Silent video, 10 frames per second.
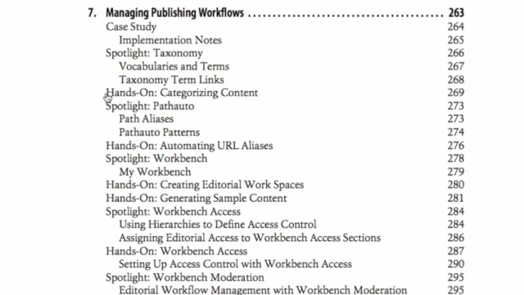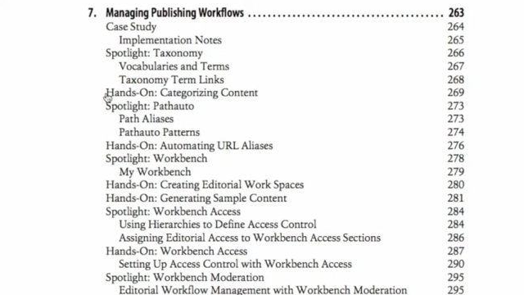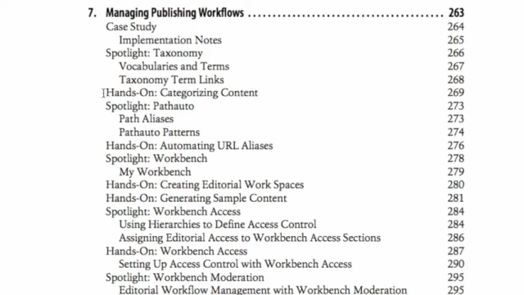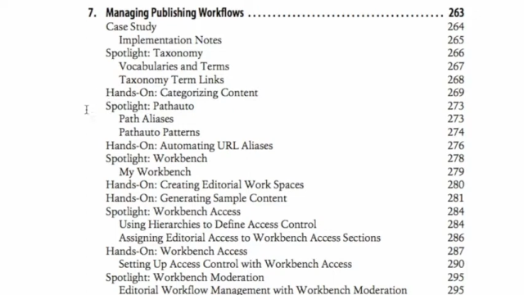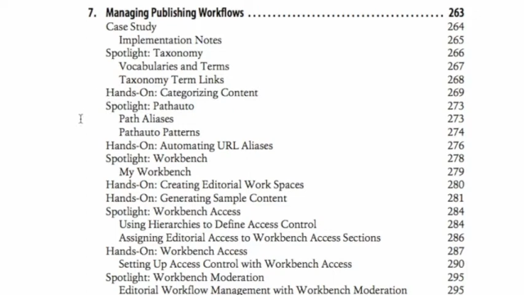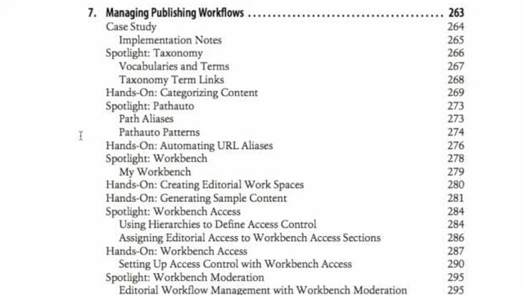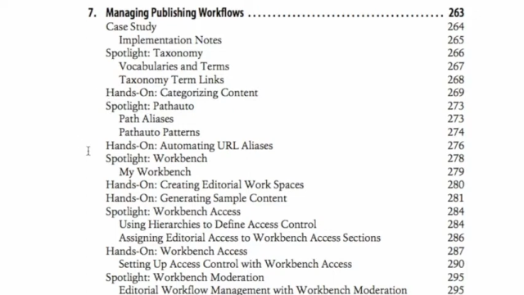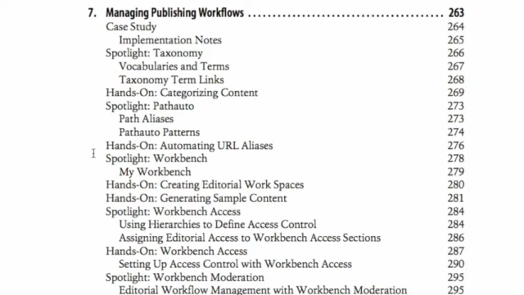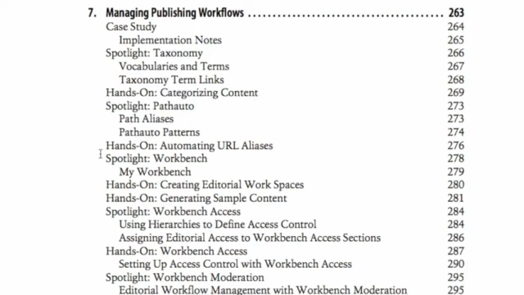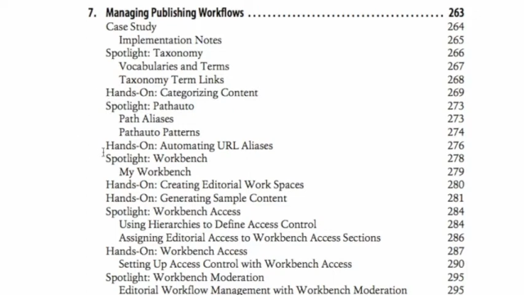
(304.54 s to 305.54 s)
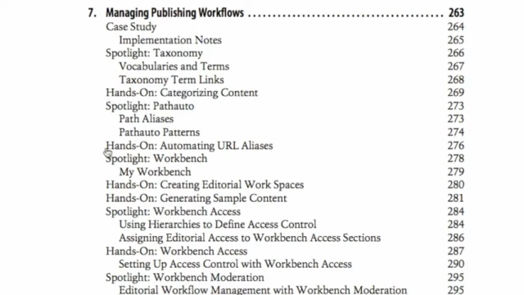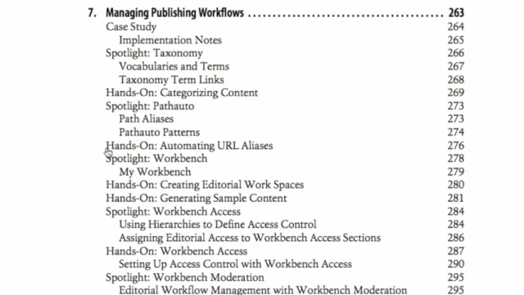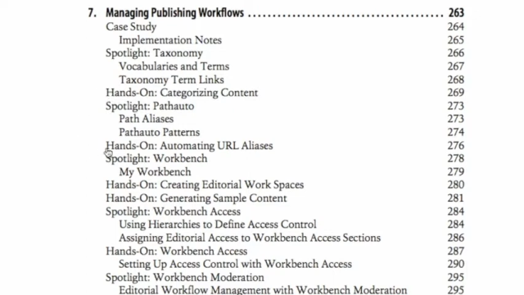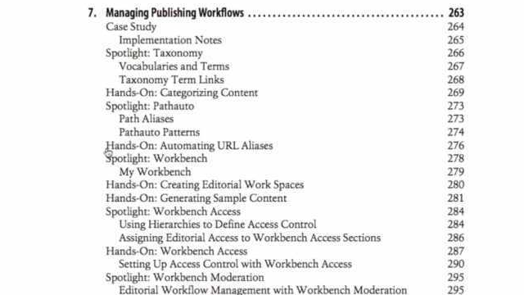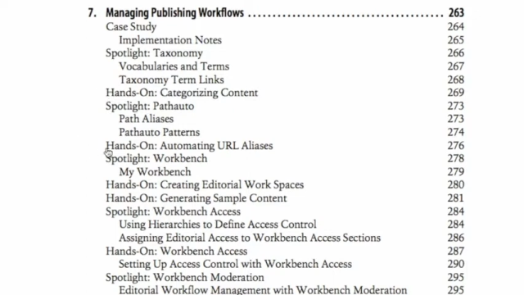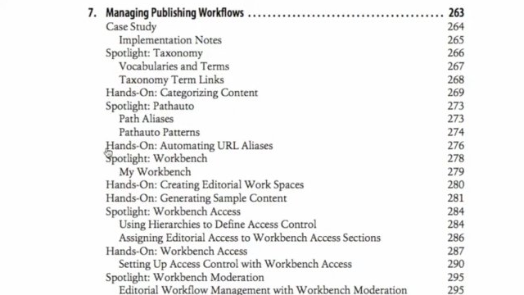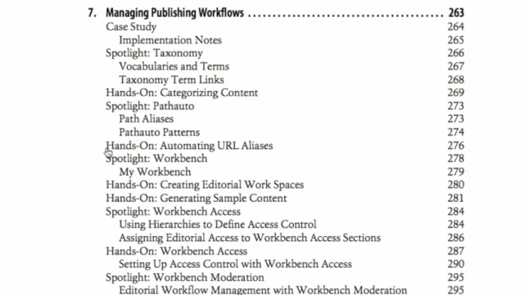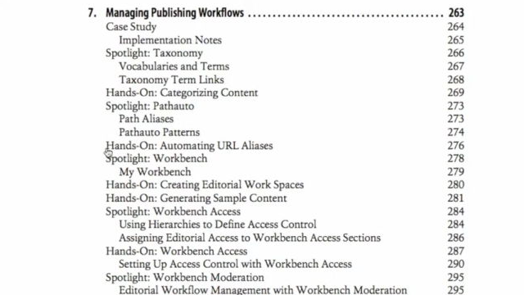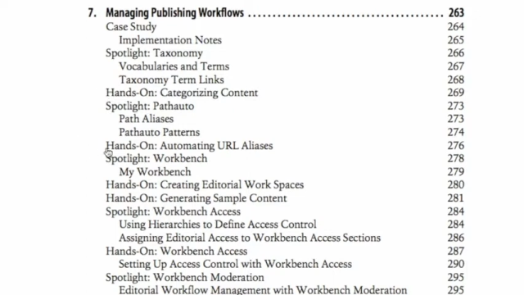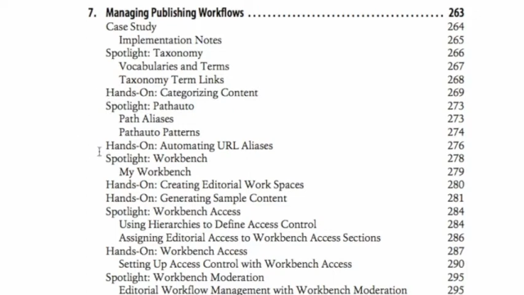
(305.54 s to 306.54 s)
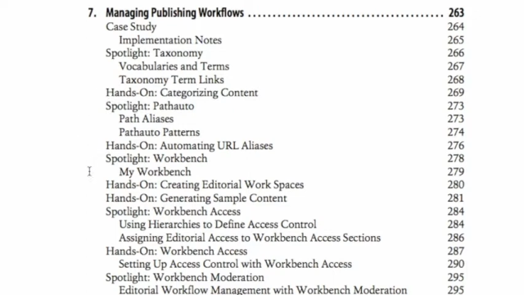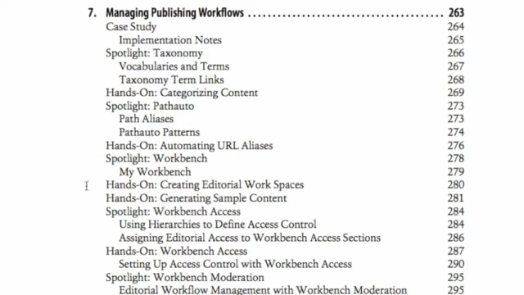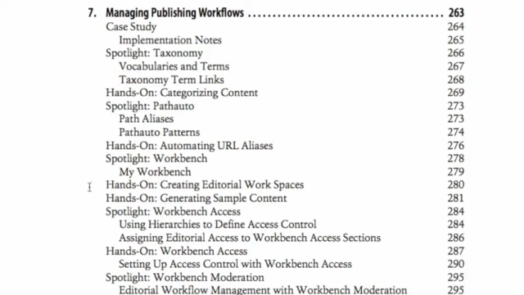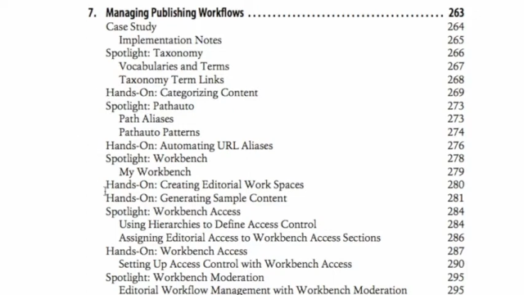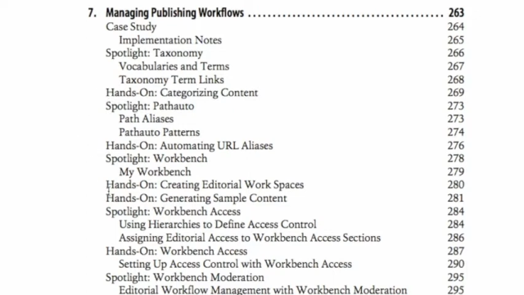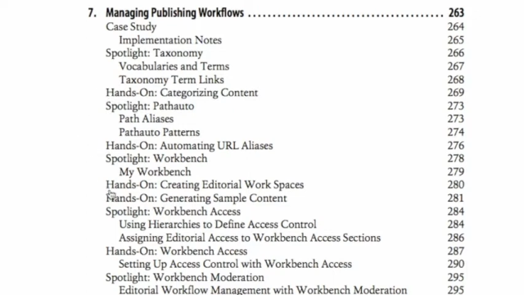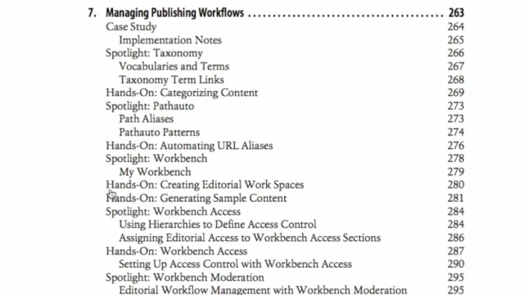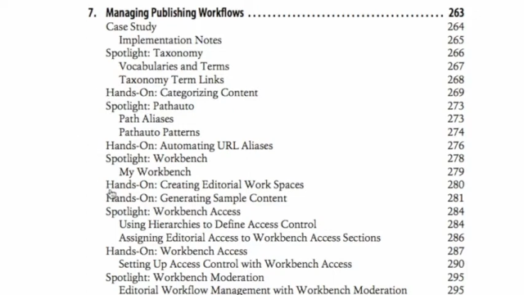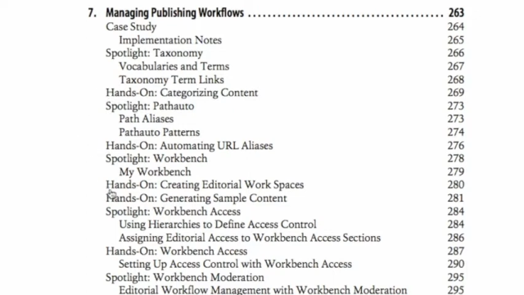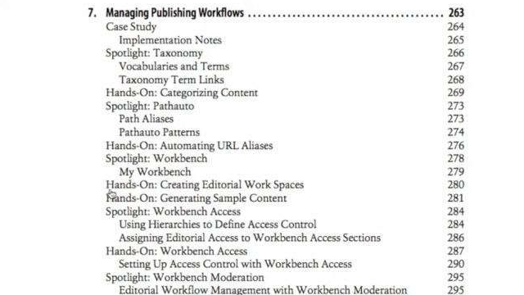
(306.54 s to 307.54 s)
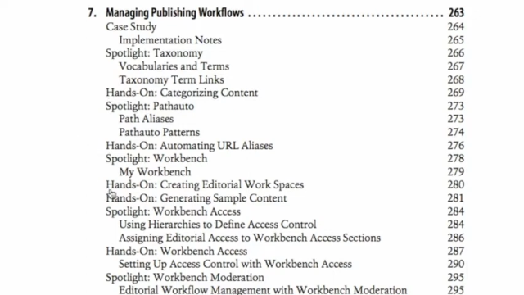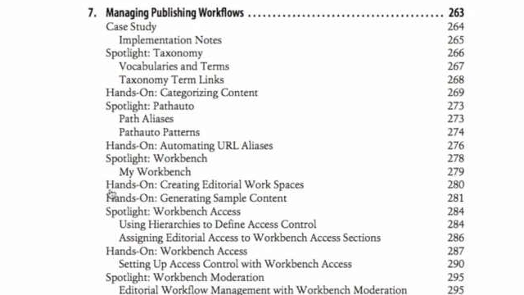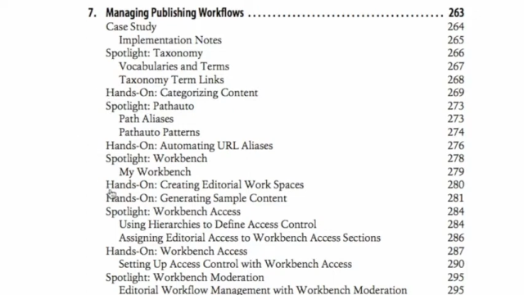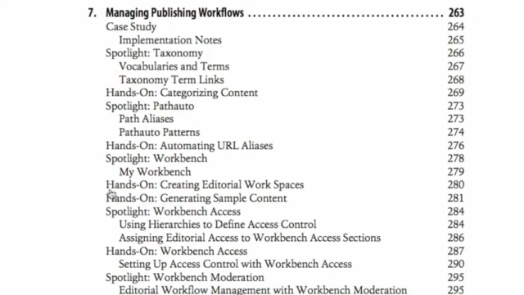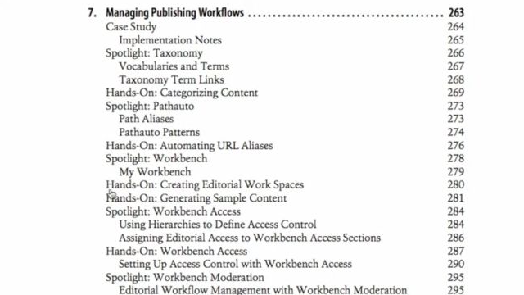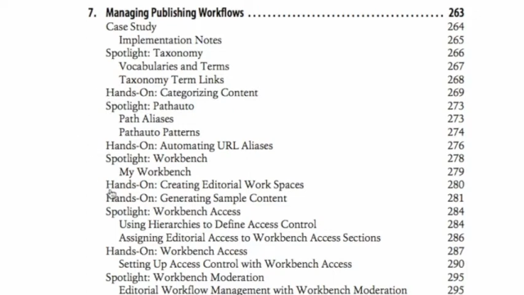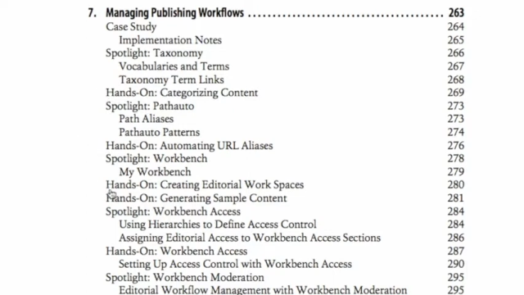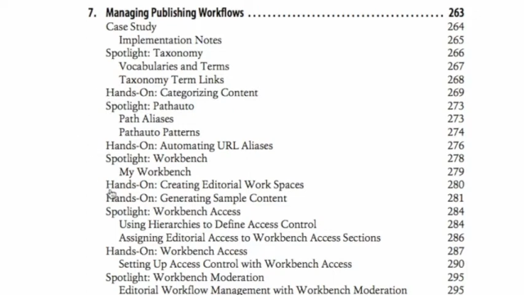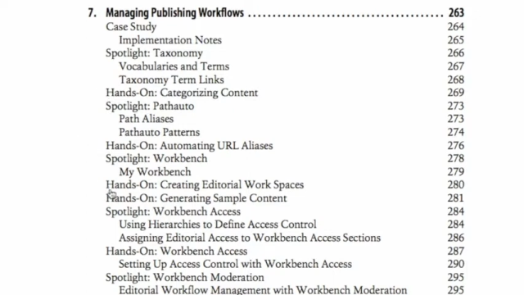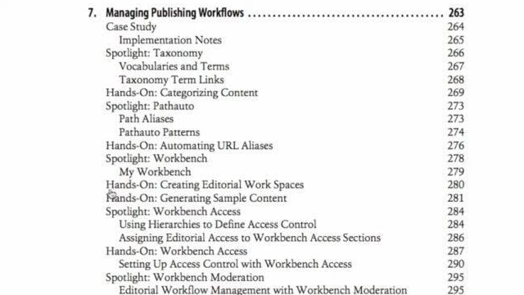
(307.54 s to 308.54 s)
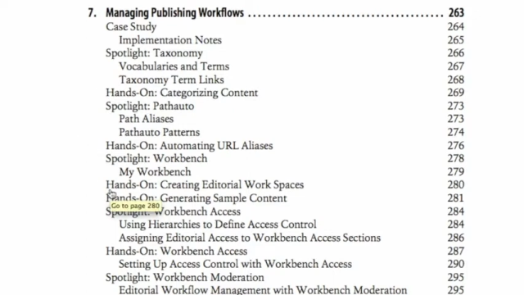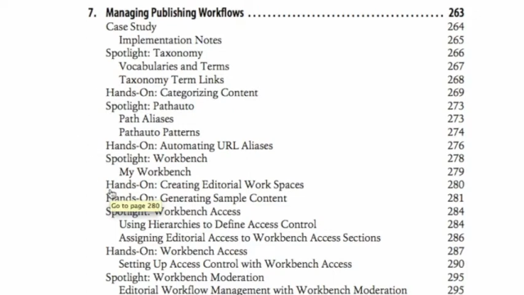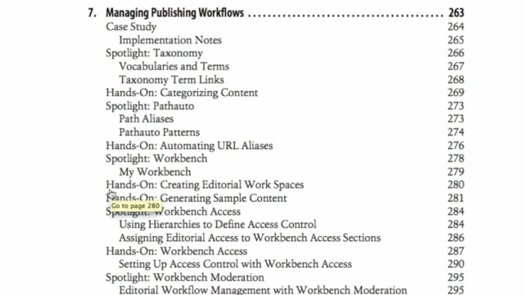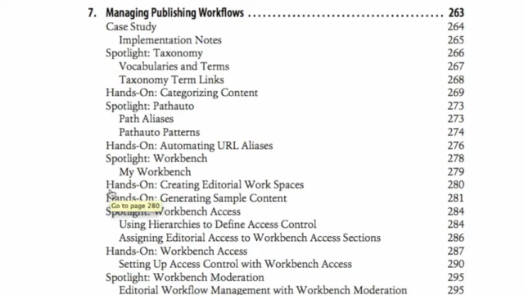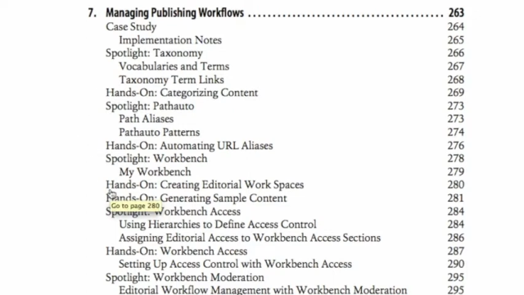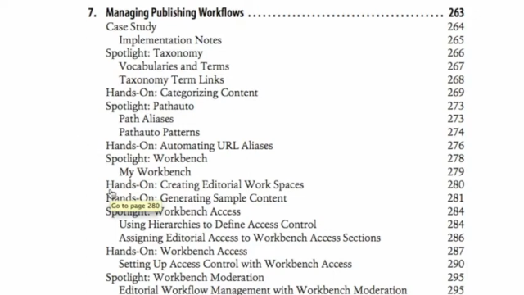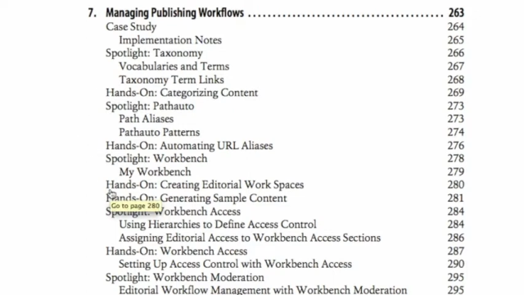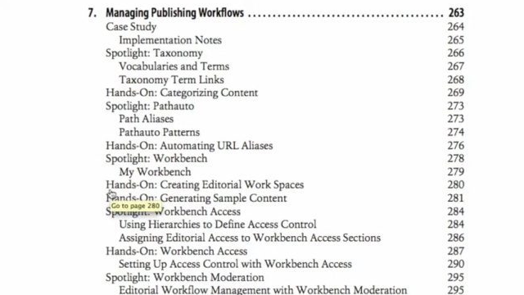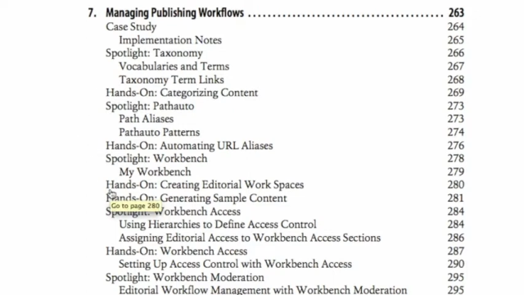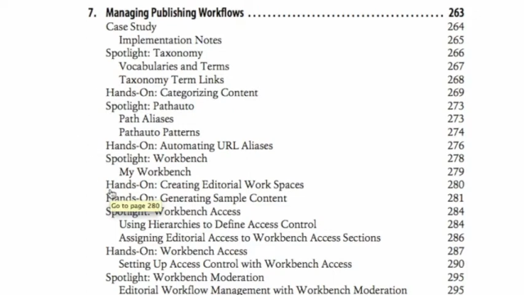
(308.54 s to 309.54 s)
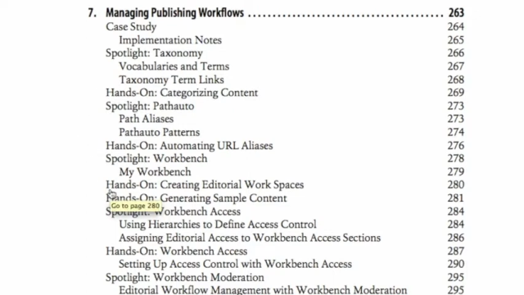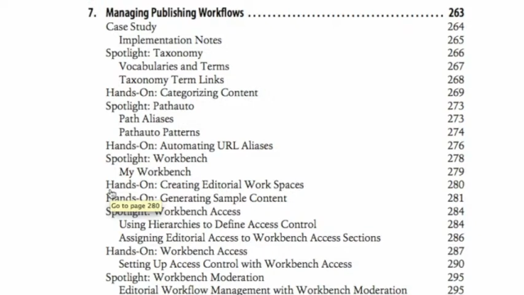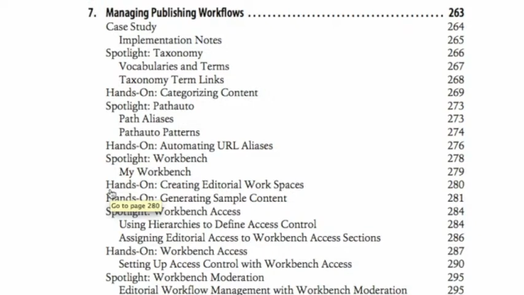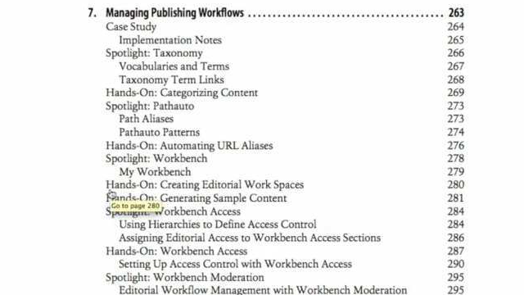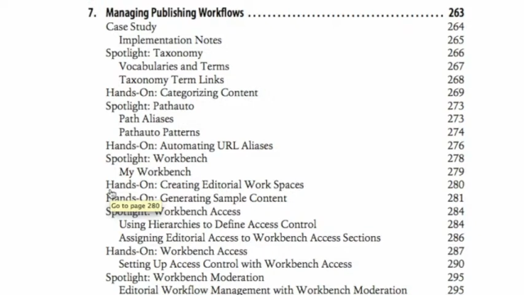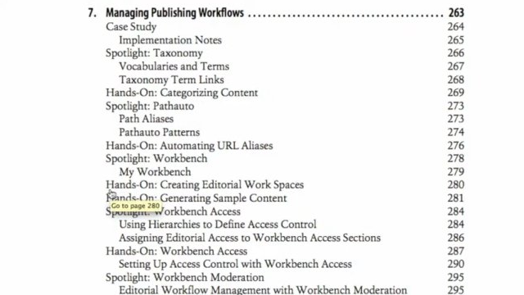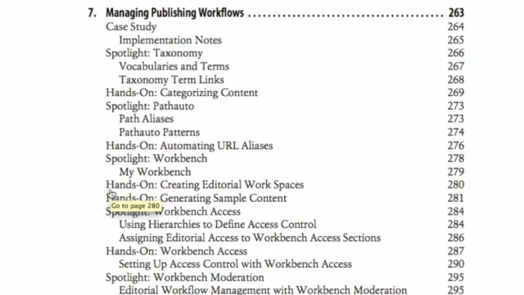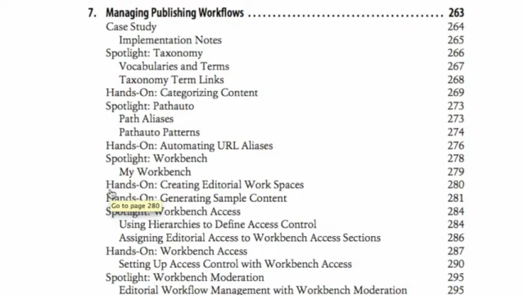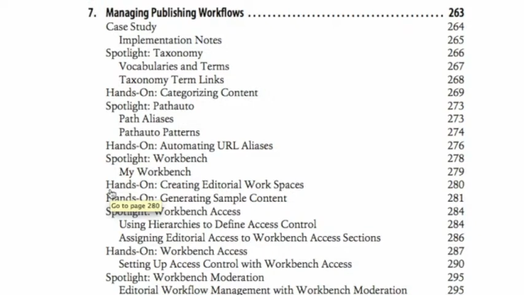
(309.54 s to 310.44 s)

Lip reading: [unreadable: no face in view]